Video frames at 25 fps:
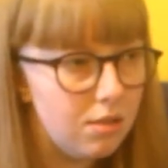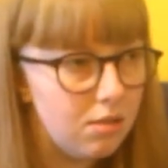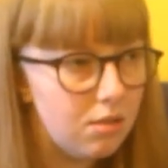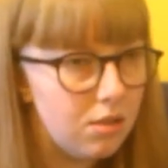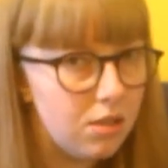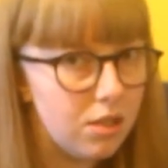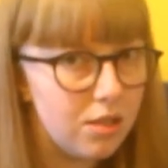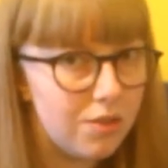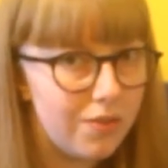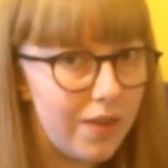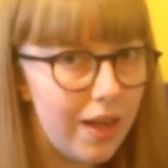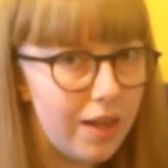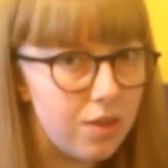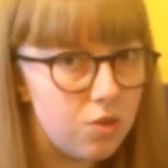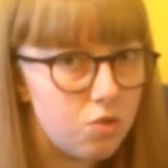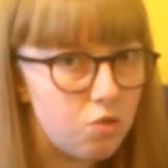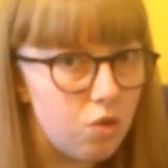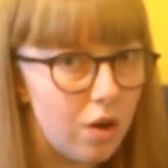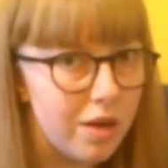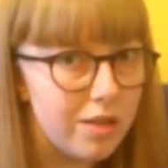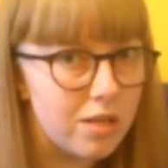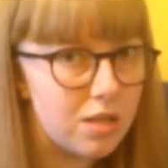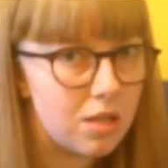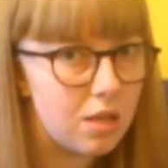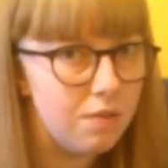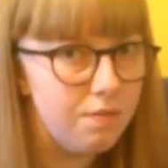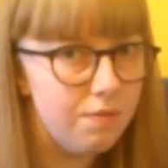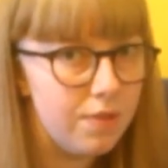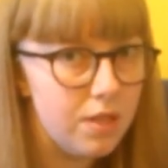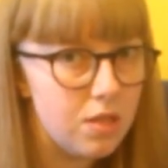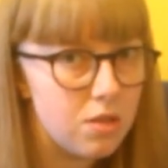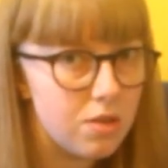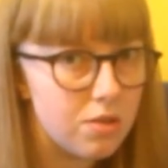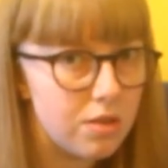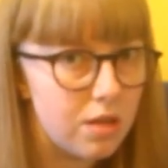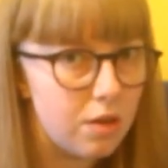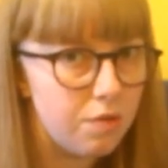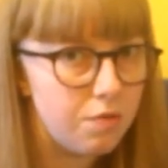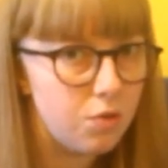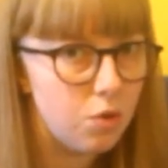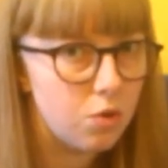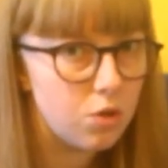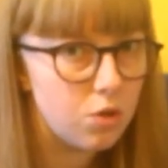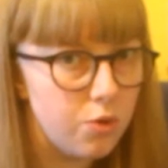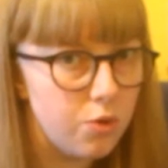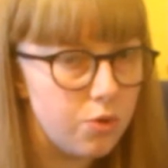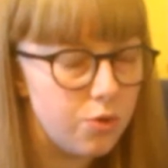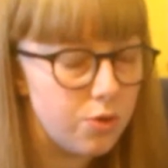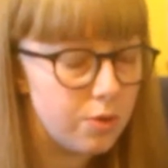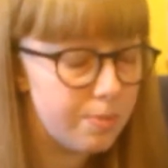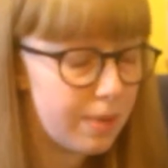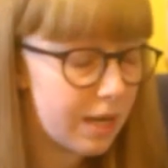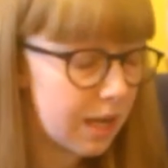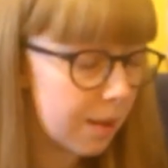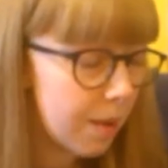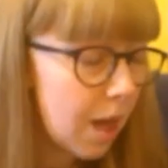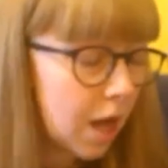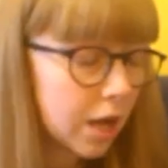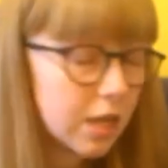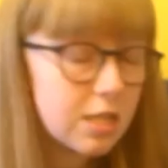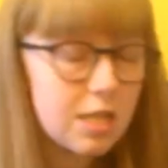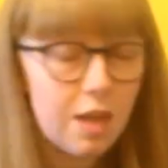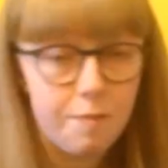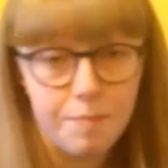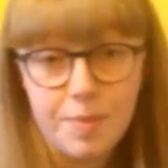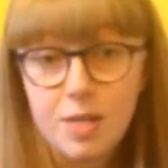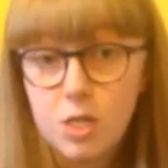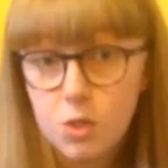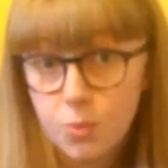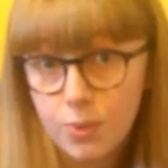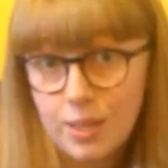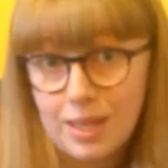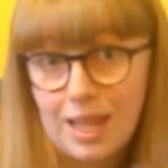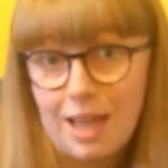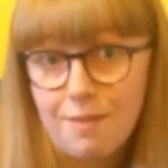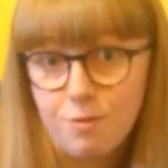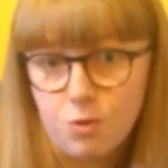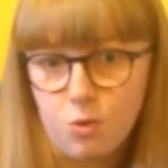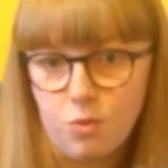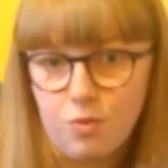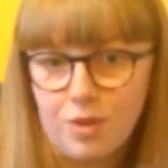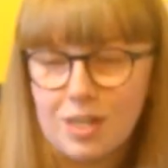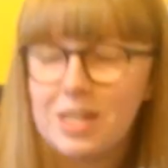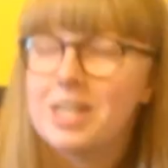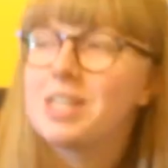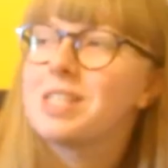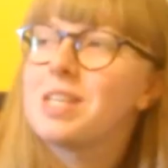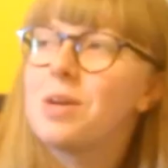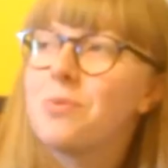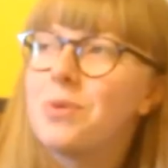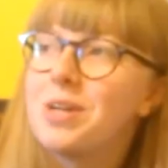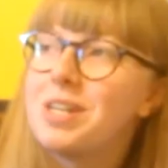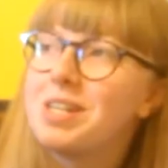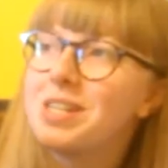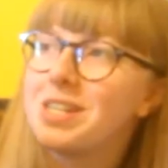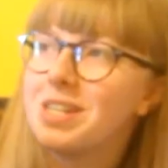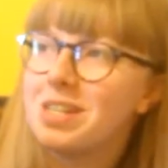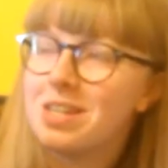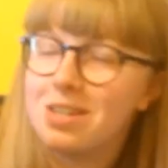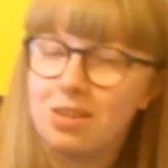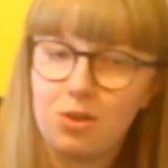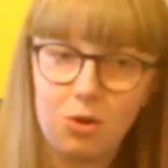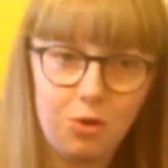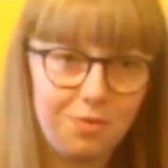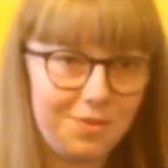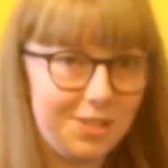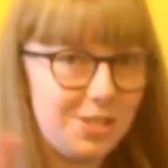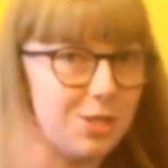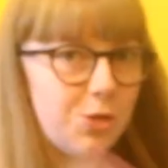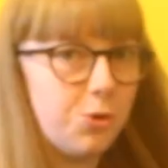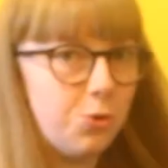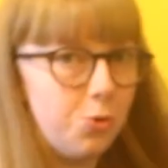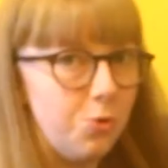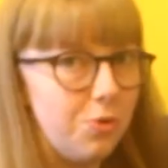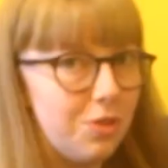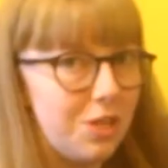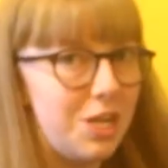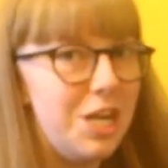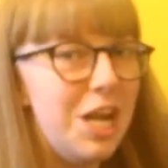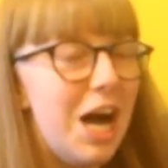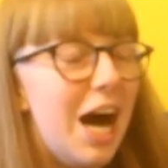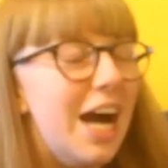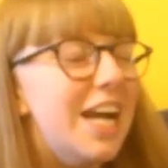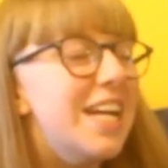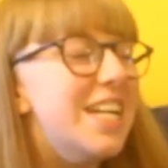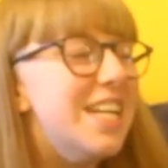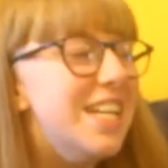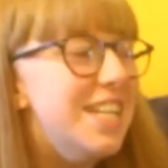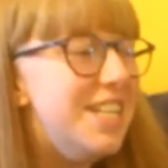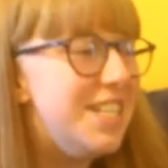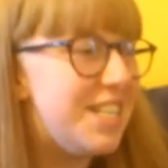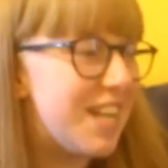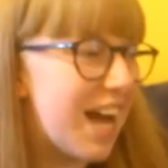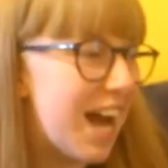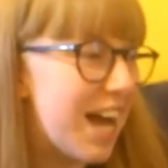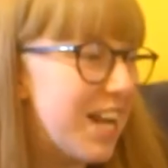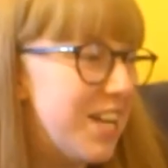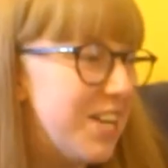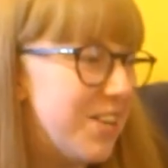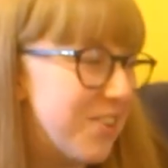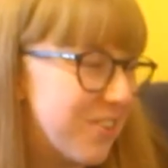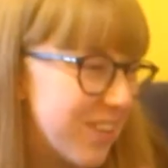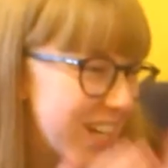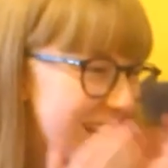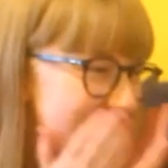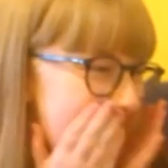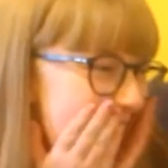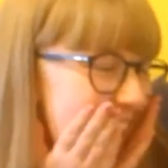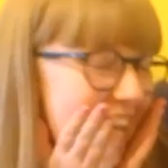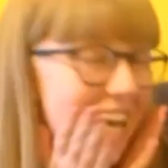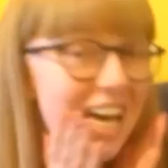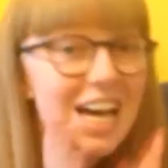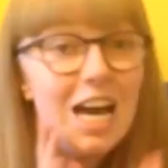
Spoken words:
She says, trying to convince herself go to as many. Because I've been to 11 already, because I went to, obviously, all the 9 in January.